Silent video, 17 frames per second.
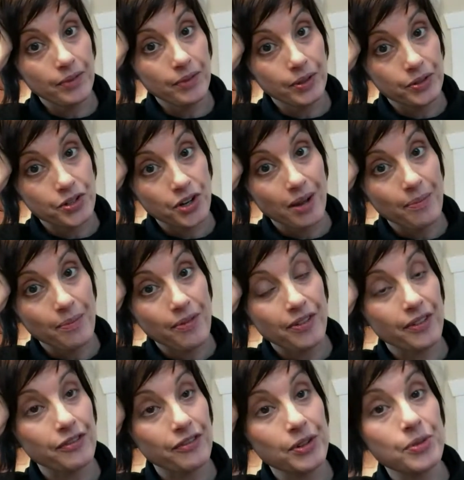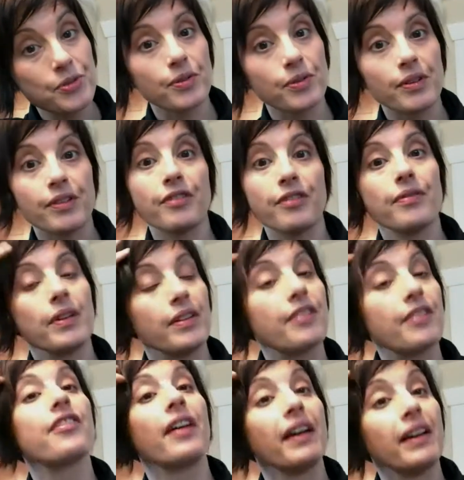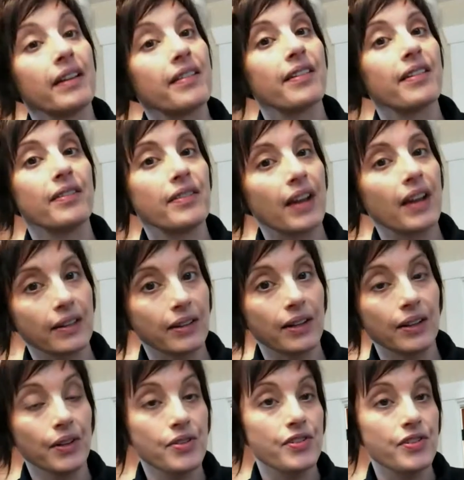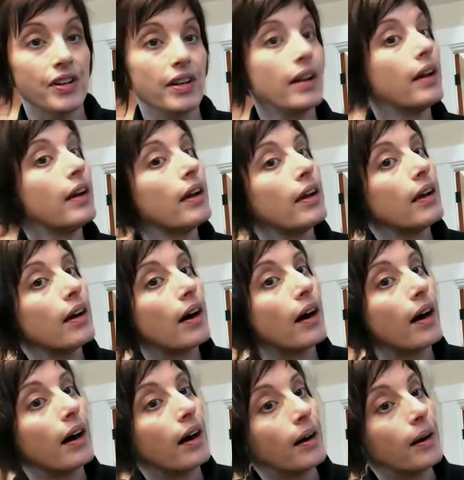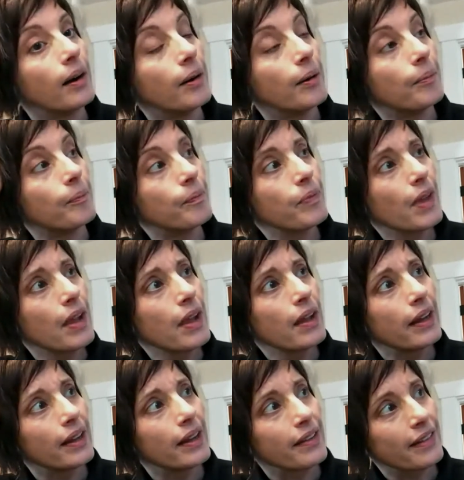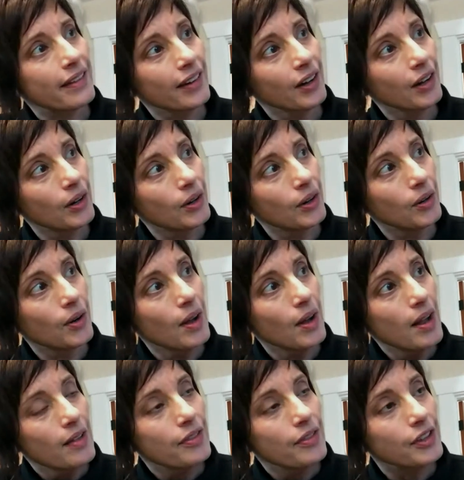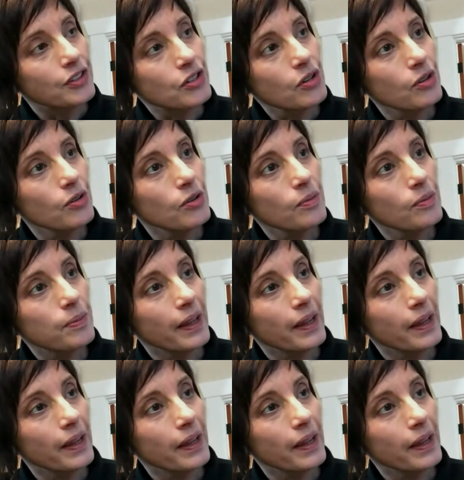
good jobs in the future in science and technology. And so the two